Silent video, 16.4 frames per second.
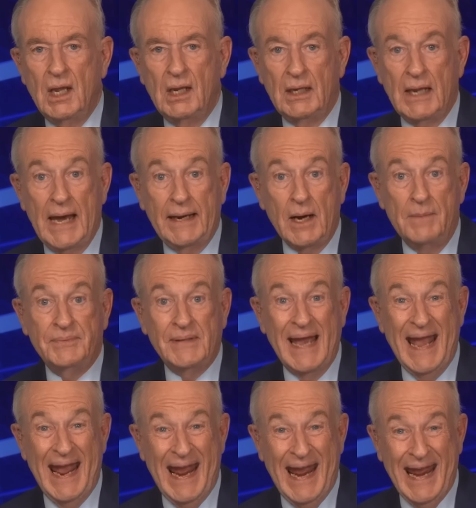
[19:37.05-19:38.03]
like up
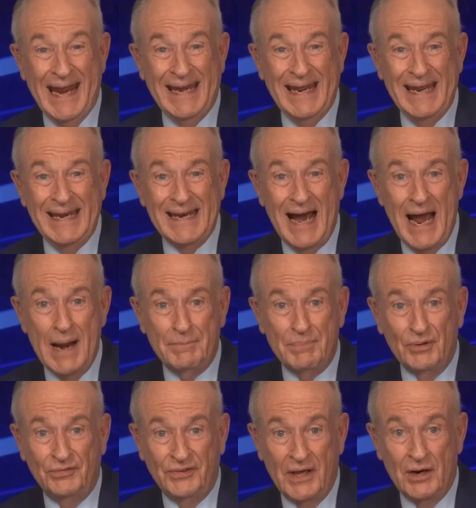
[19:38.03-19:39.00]
to
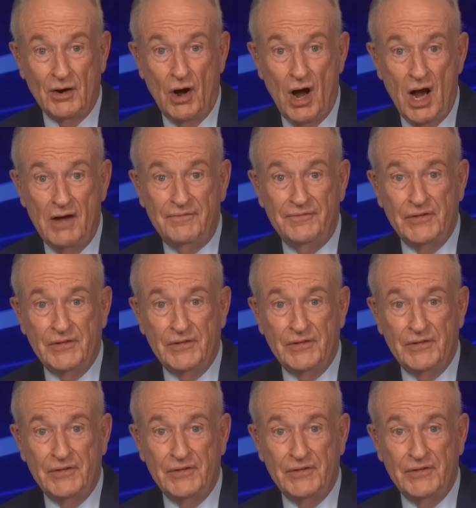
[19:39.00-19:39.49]
89% off